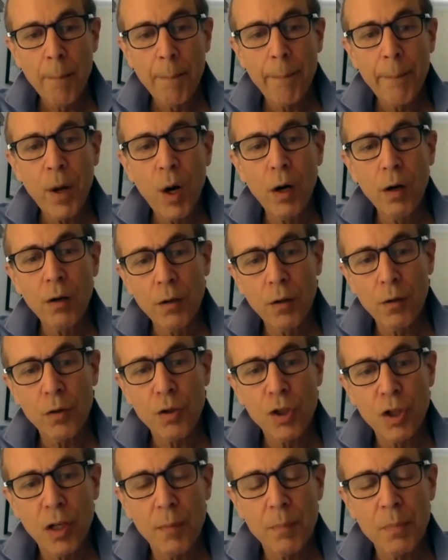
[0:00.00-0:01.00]

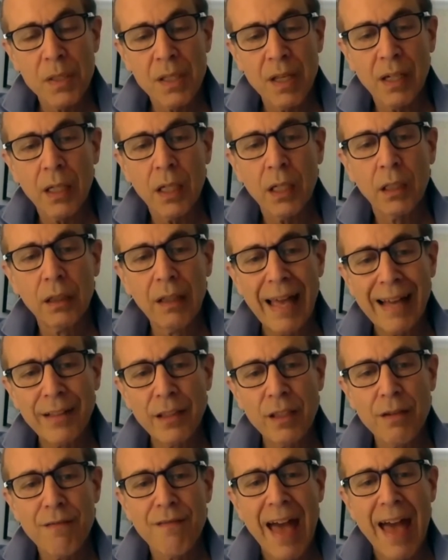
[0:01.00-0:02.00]
partnerships and
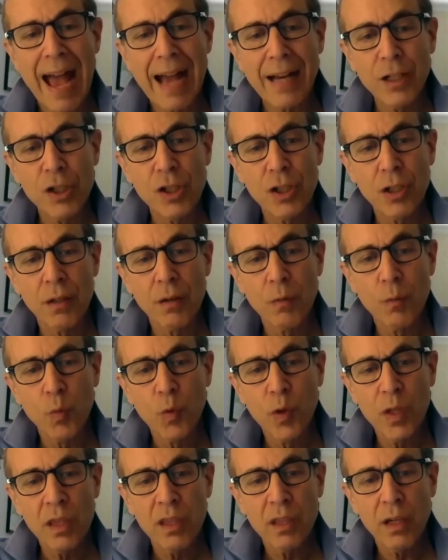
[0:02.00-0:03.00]
collective action
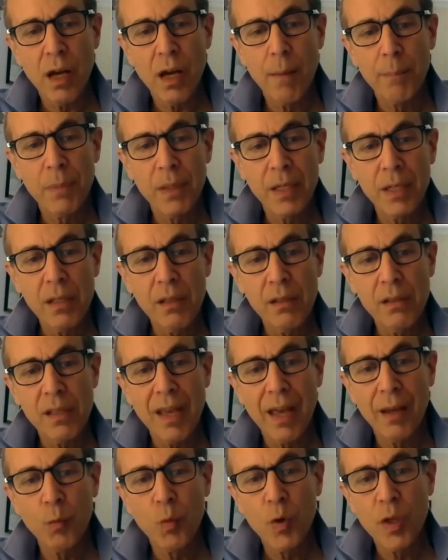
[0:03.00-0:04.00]
with companies
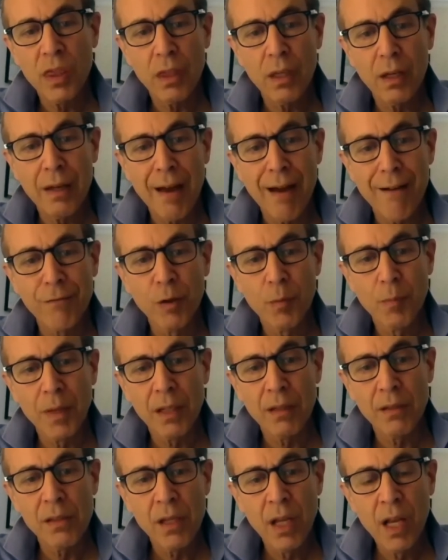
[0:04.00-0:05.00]
and with the
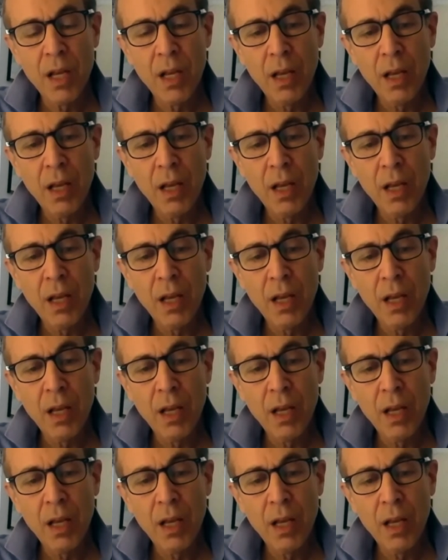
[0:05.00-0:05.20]
governments